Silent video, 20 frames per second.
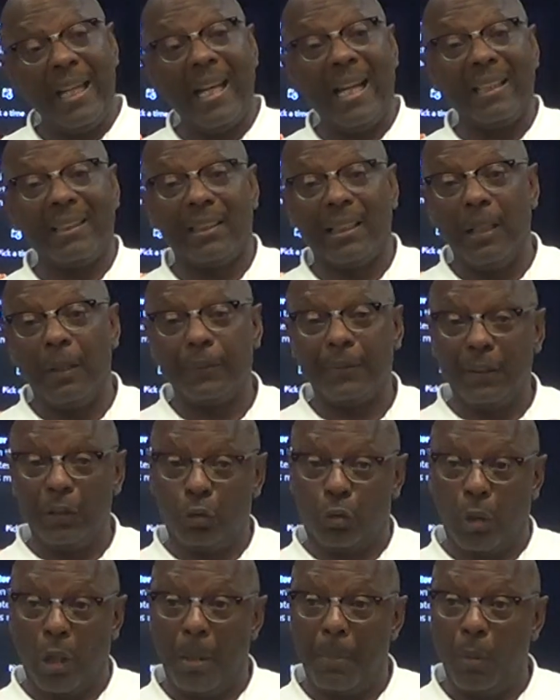get ourselves in
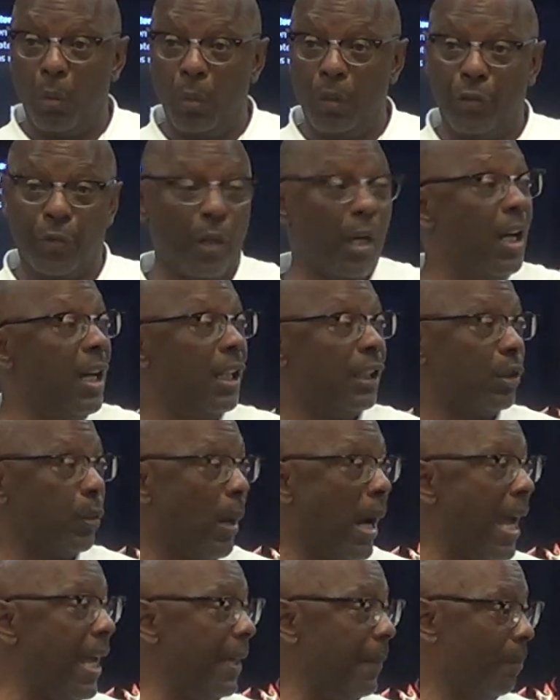trouble with drugs,
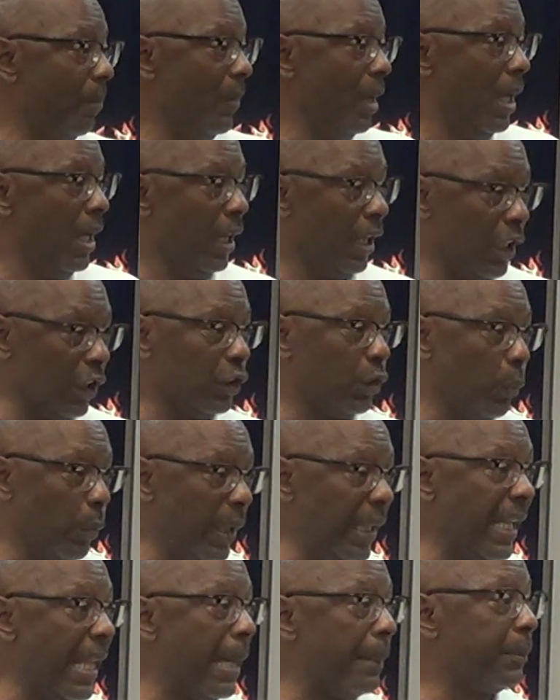right? Because
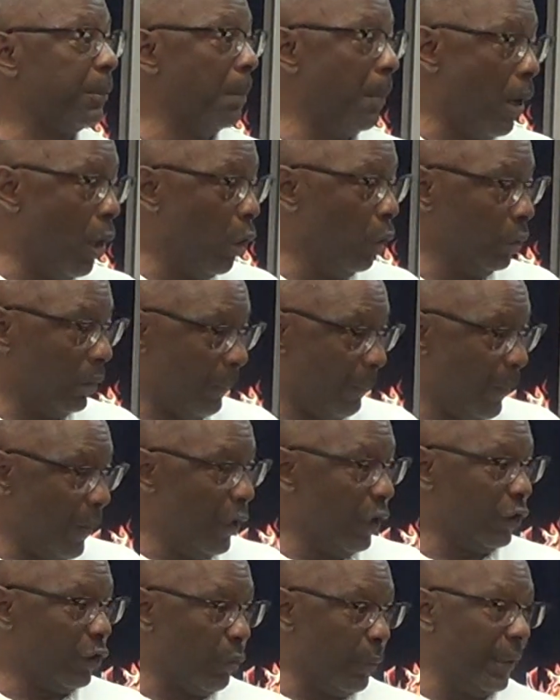relapse mode, the
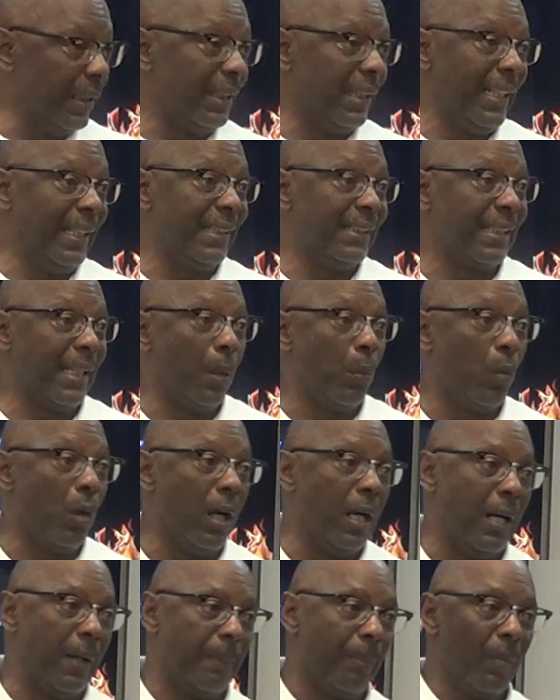first three things say
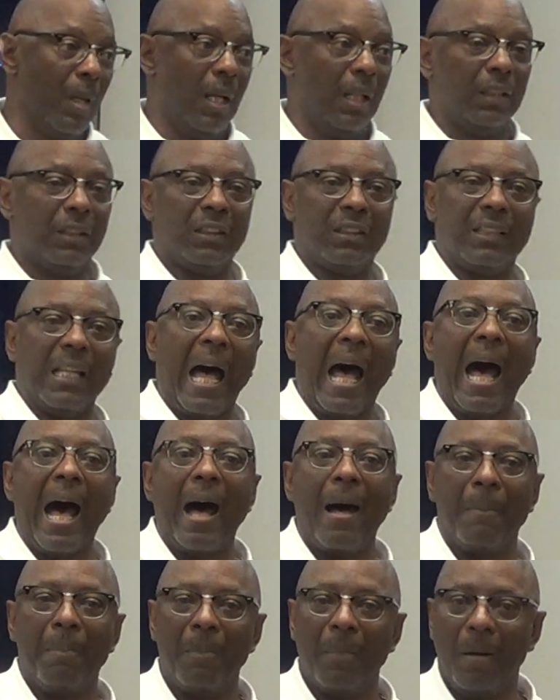what?
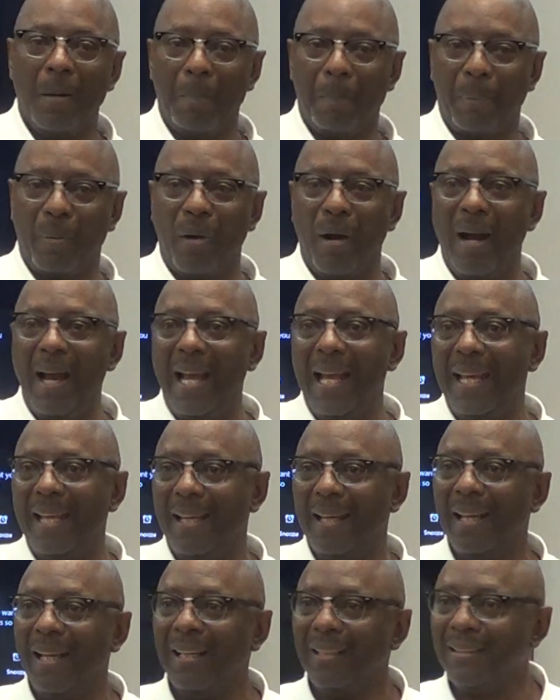Stop,
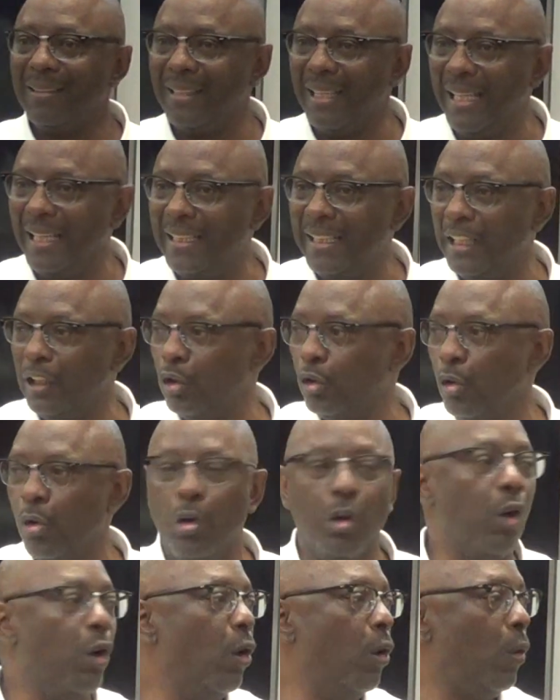pray, think it
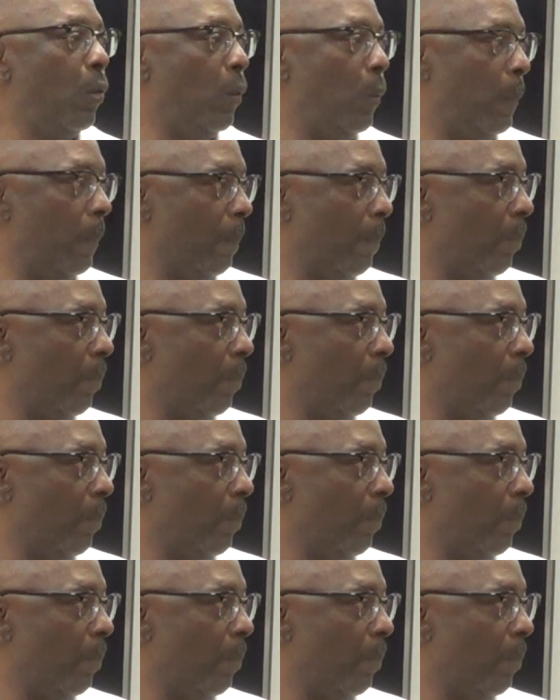through.